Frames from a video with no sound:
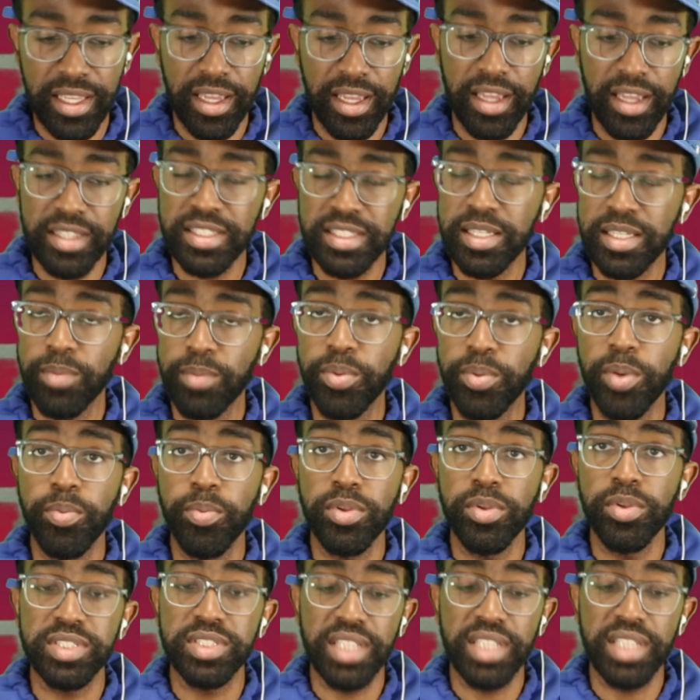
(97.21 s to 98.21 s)
some people are
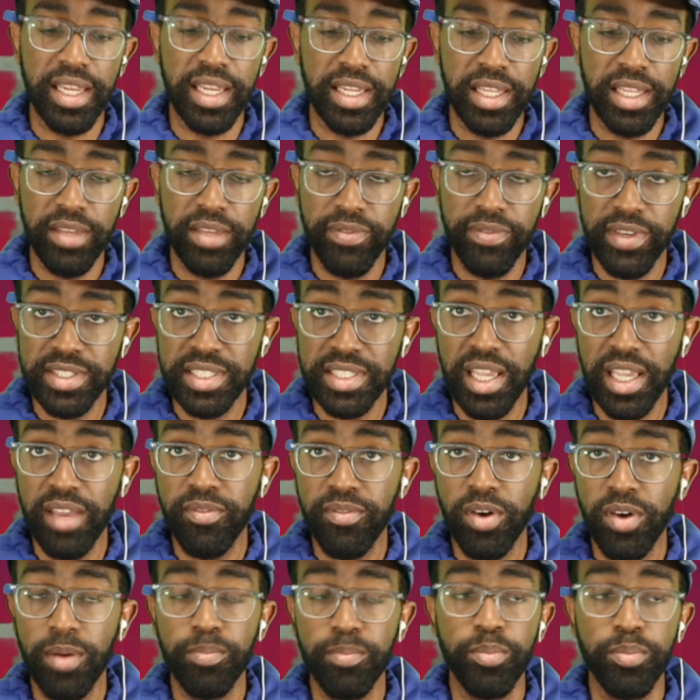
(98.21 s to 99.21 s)
saying the defense gave
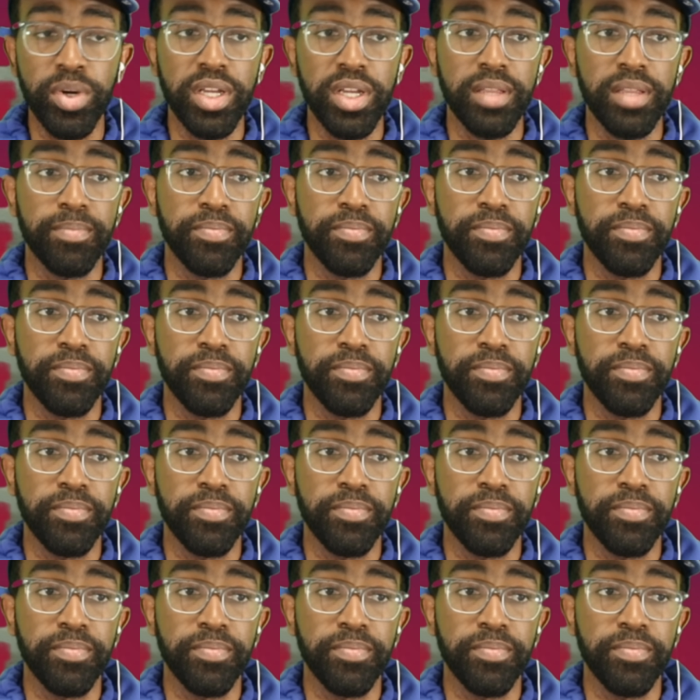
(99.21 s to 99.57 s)
up, but